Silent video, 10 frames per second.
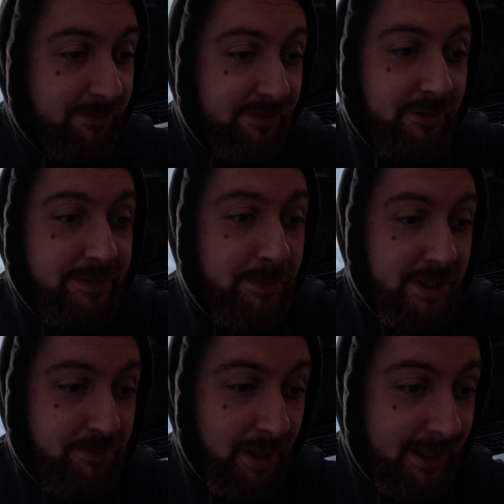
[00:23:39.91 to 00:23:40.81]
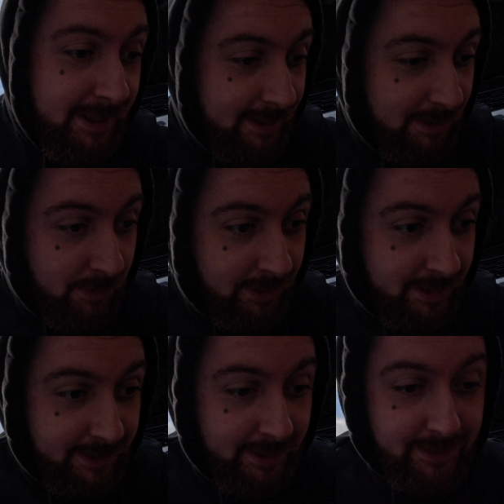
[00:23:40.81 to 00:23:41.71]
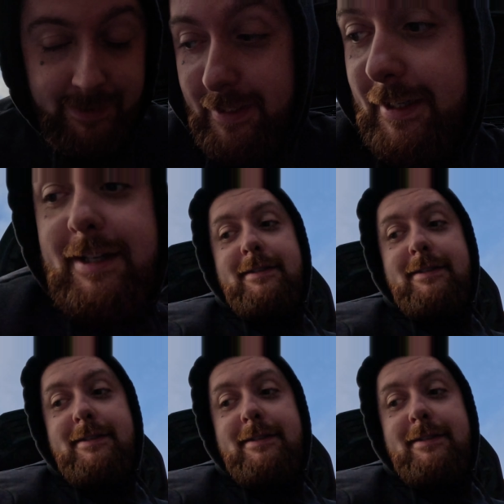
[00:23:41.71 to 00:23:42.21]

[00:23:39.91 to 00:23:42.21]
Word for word: before it's pitch black. I want this done today.